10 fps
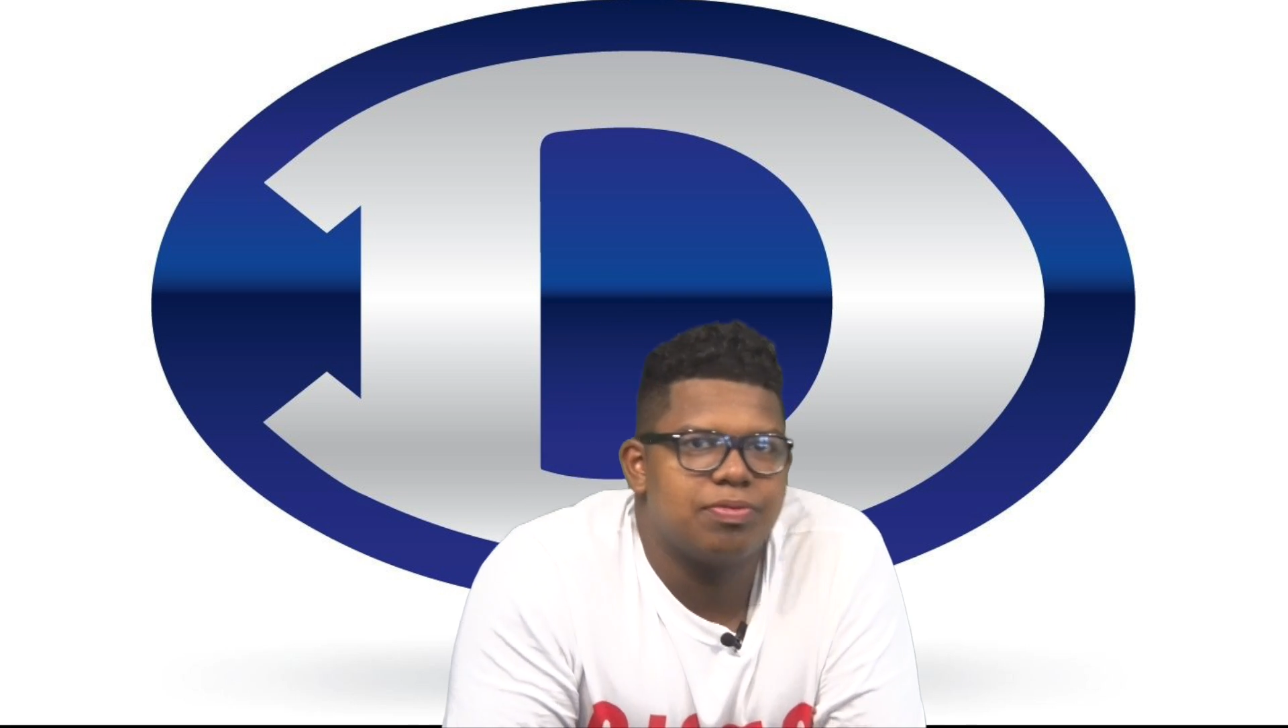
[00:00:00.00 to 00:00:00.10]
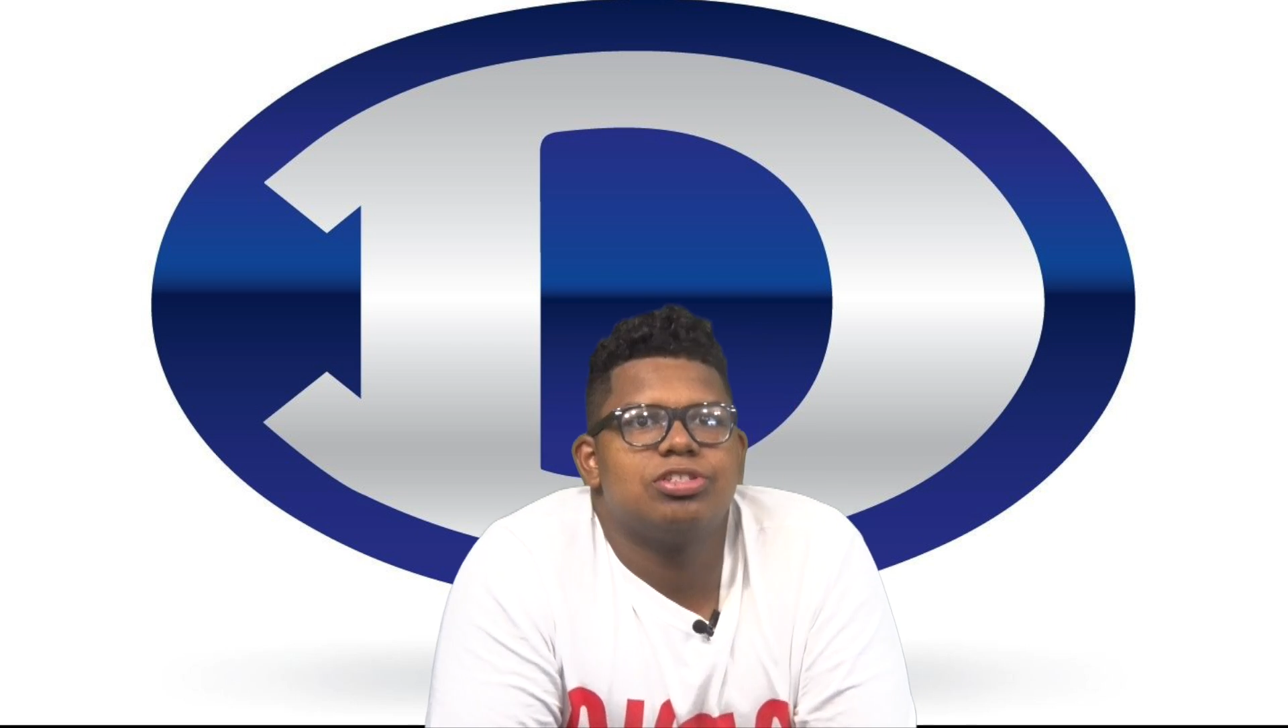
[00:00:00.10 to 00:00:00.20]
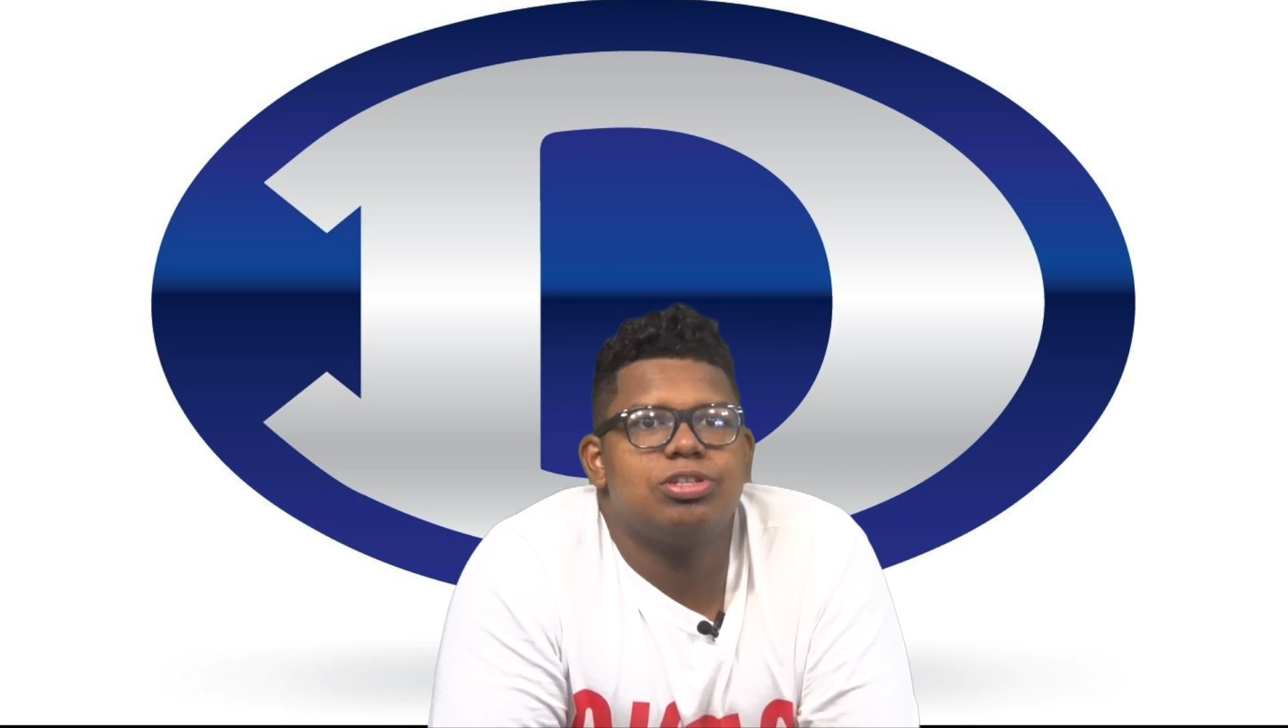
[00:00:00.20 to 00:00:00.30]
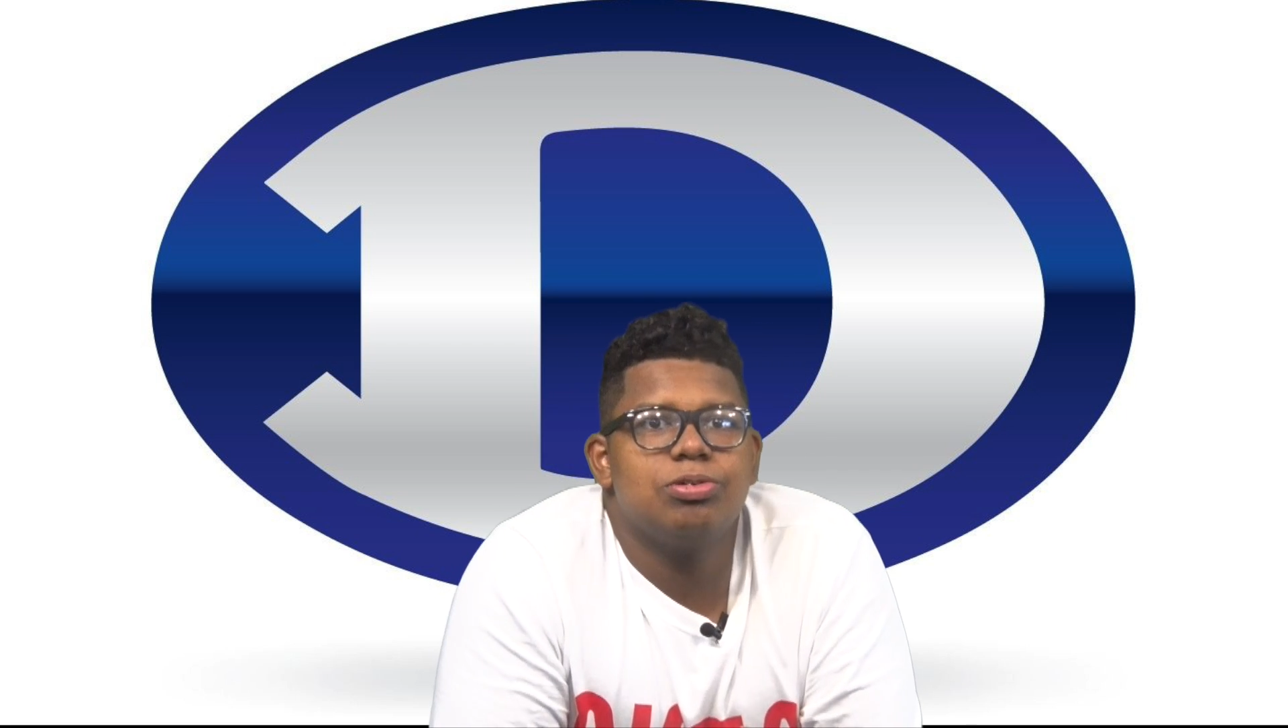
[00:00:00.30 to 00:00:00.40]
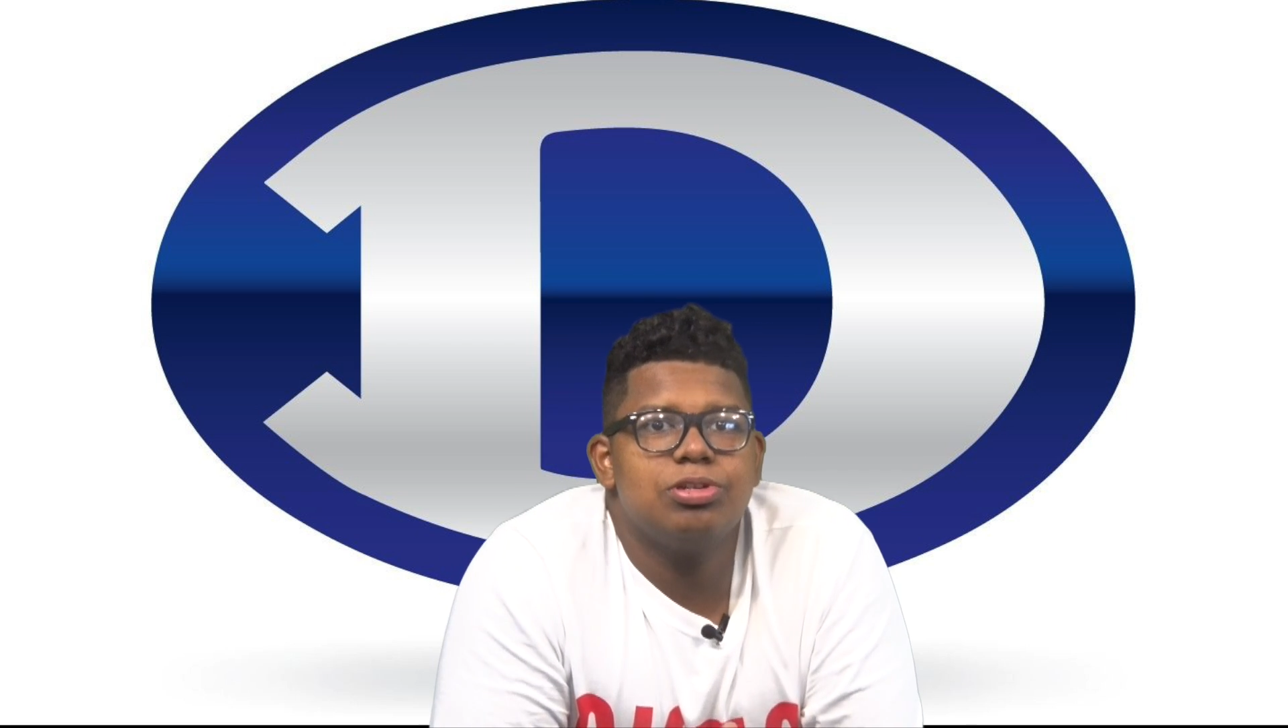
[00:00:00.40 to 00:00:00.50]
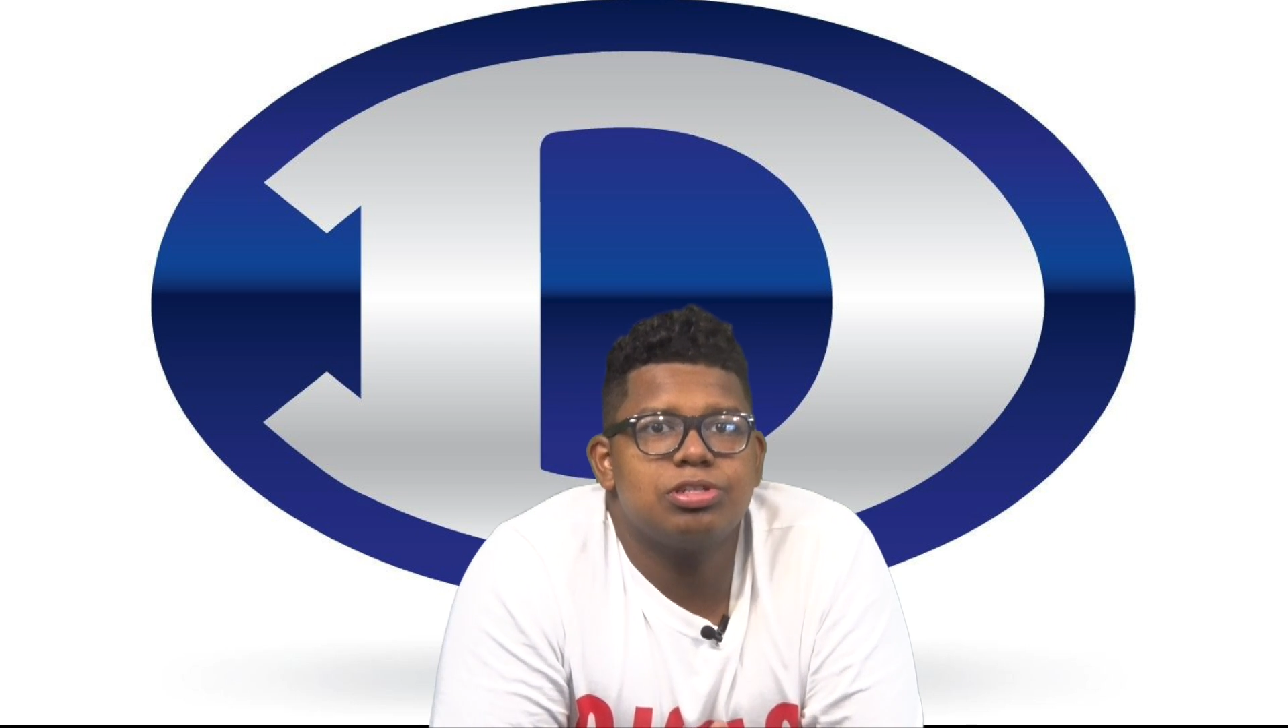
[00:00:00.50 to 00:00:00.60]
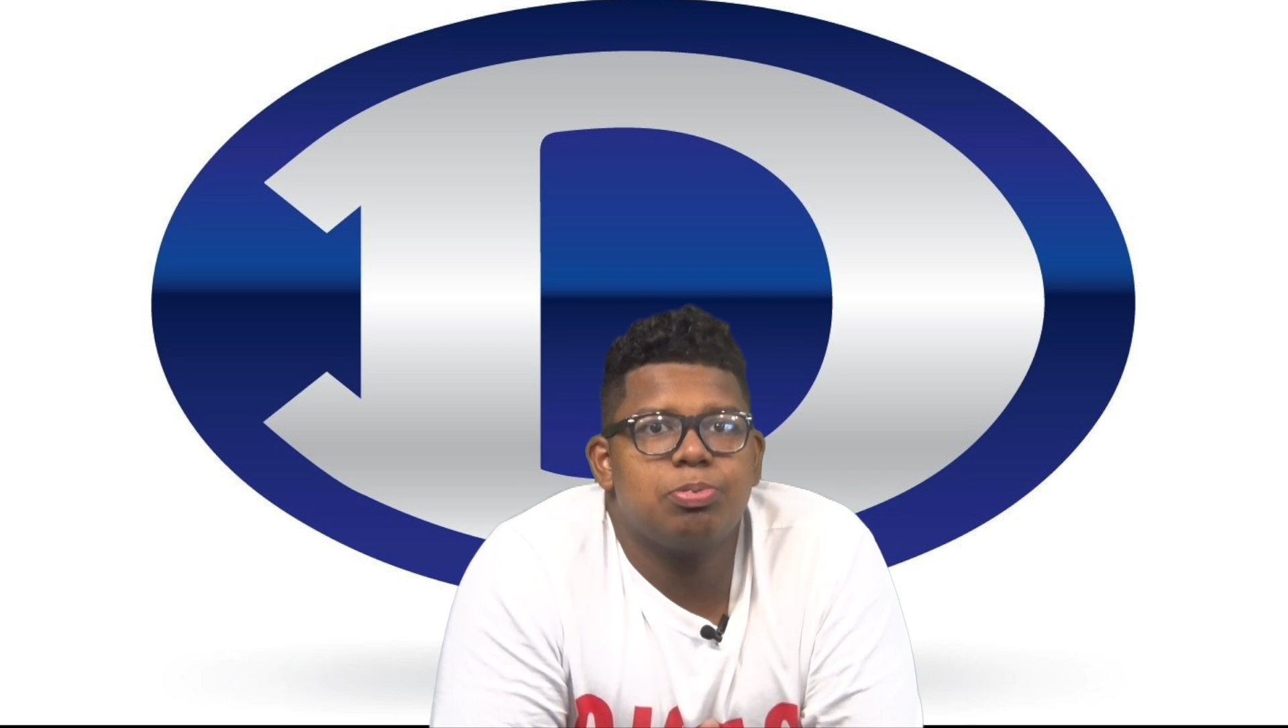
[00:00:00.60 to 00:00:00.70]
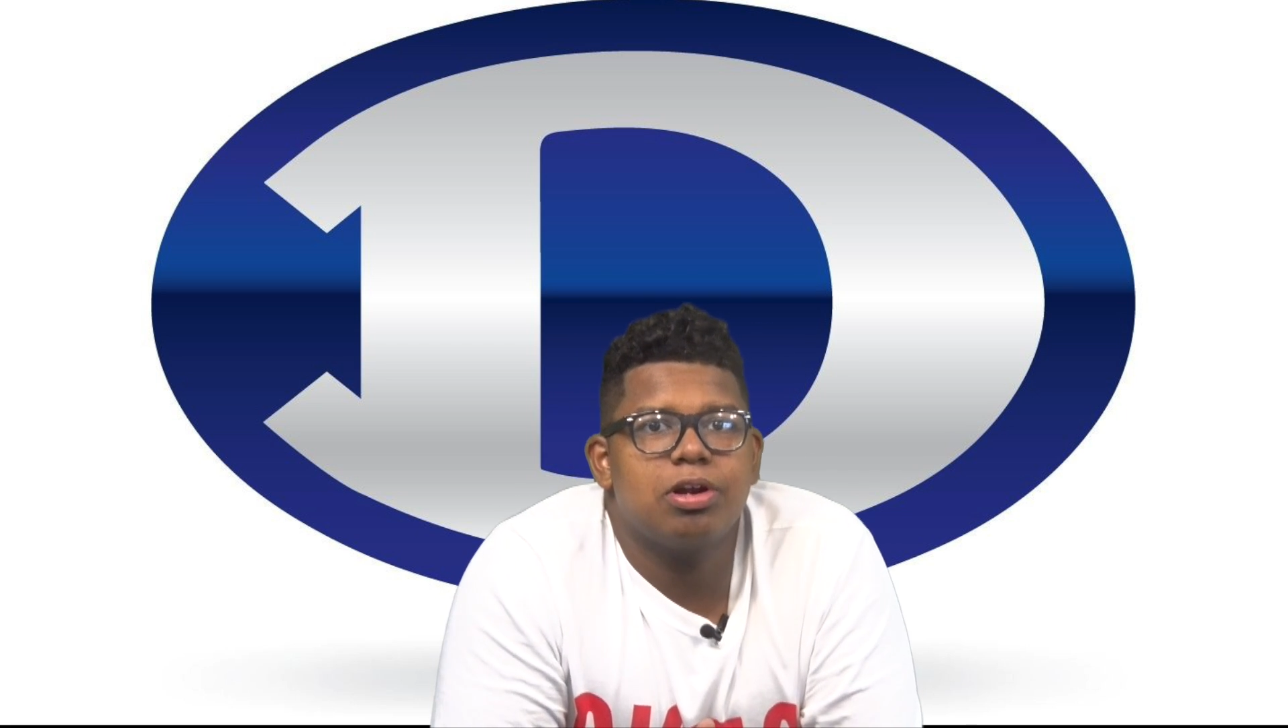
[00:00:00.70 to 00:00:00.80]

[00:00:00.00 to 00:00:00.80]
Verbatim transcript: If students,